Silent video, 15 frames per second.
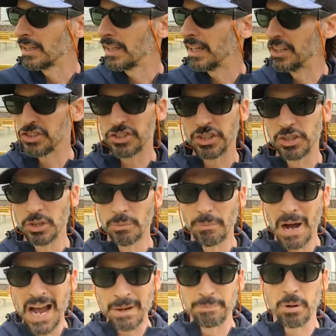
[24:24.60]
is to do
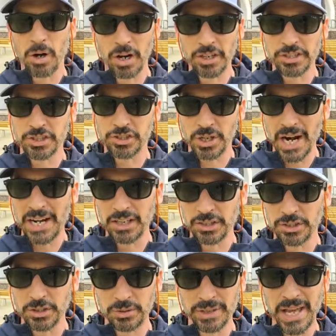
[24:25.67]
my part to try to
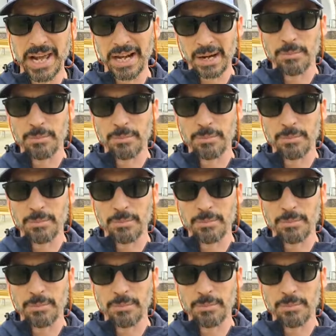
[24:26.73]
do that.